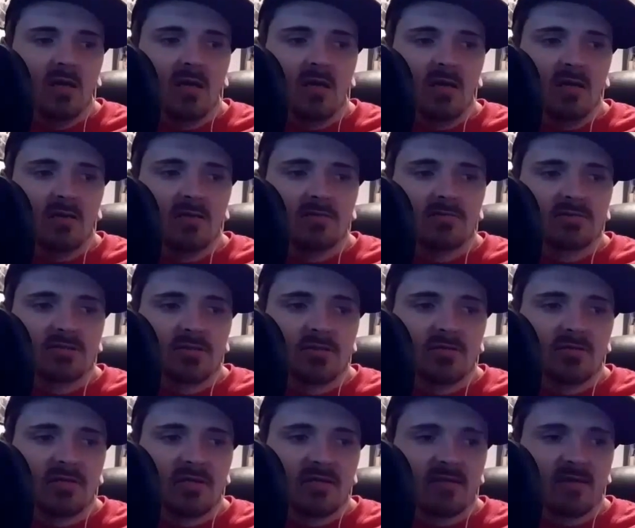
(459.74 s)

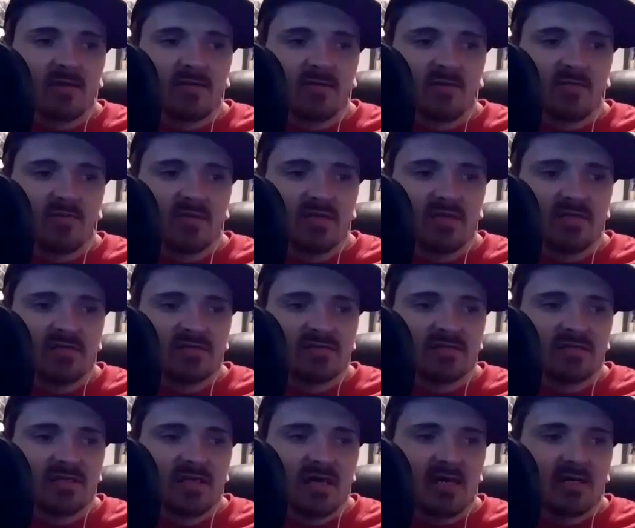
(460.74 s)
So that'll be neat to
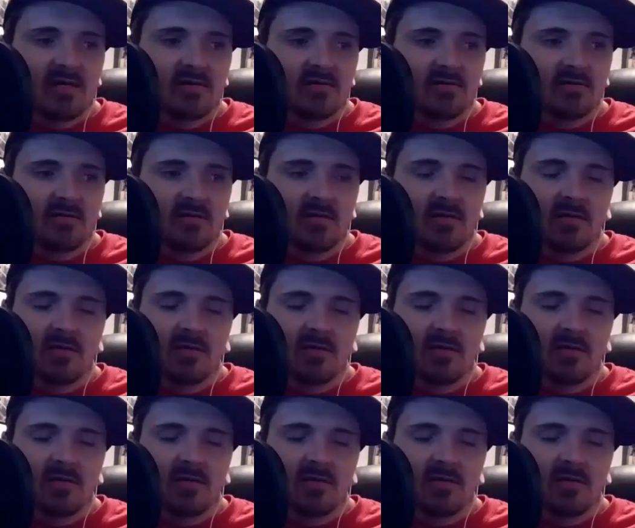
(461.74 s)
see that.